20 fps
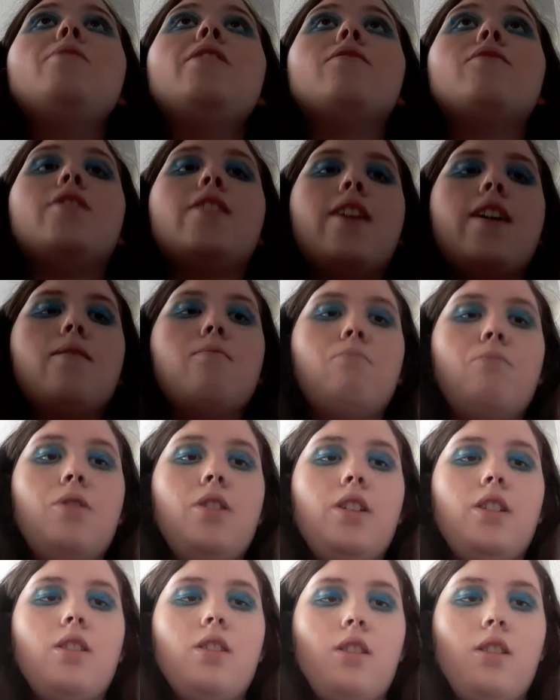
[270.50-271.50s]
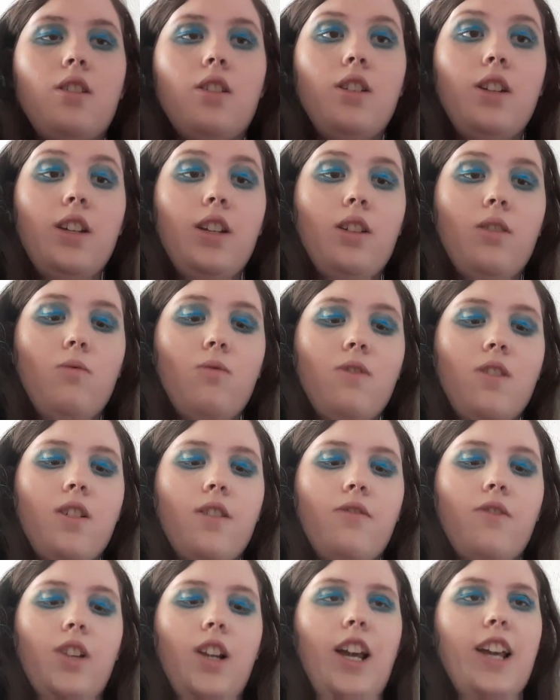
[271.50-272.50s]
bit of a tint, but it can
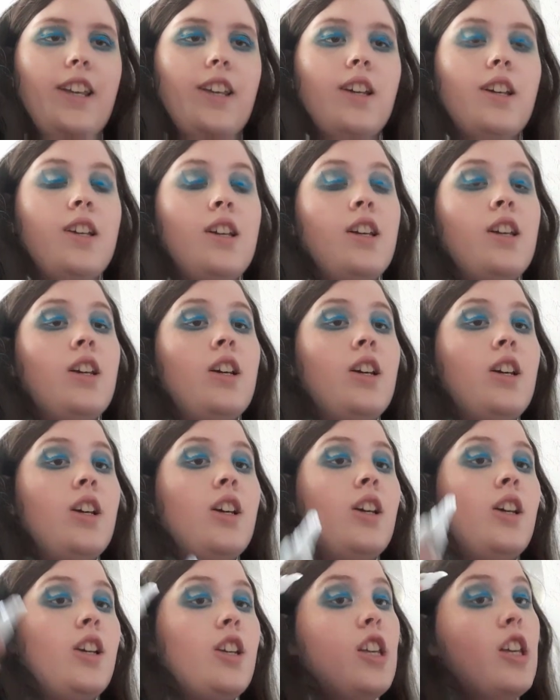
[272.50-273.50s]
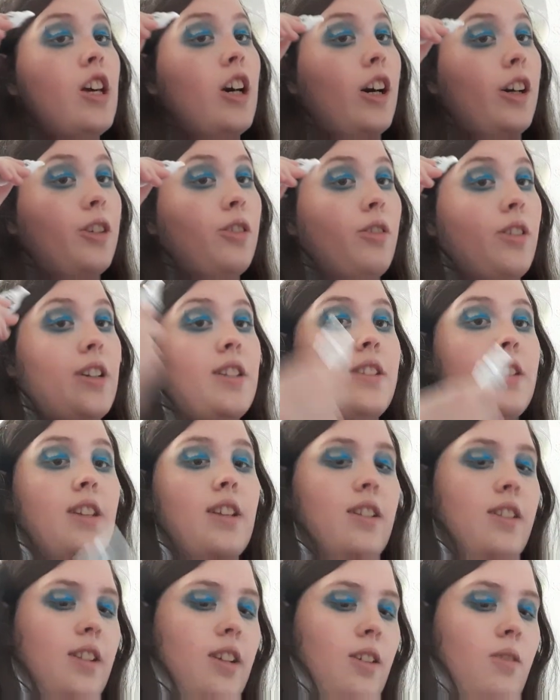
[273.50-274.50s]
work for, like, cut
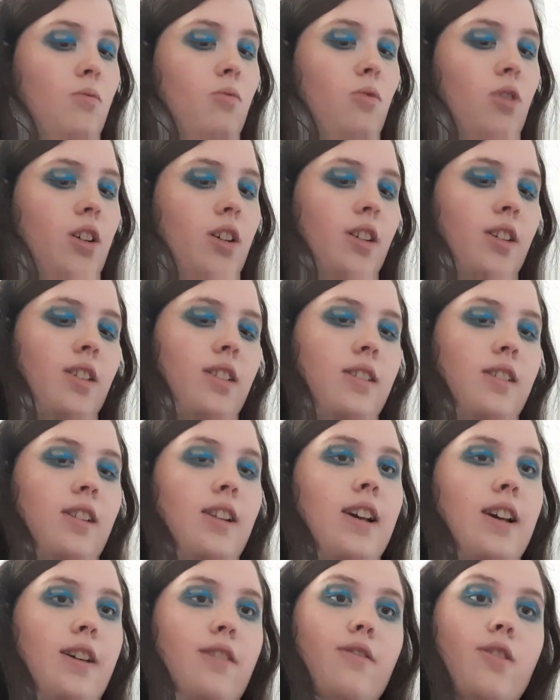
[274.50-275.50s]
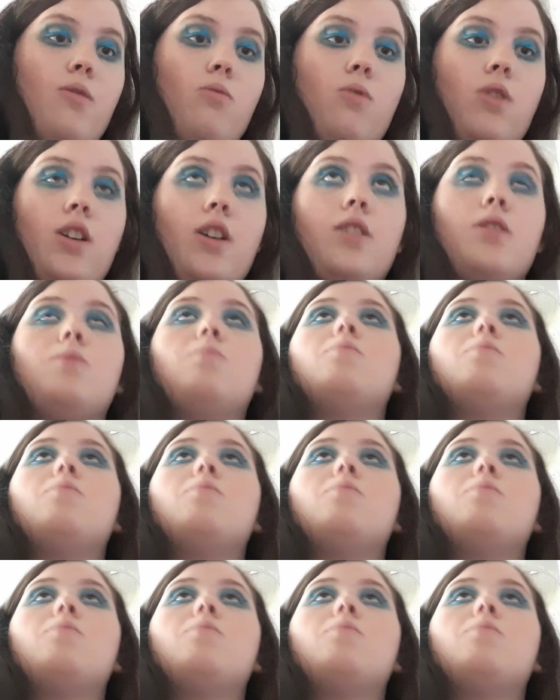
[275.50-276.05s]
creases. It can work as a layer it works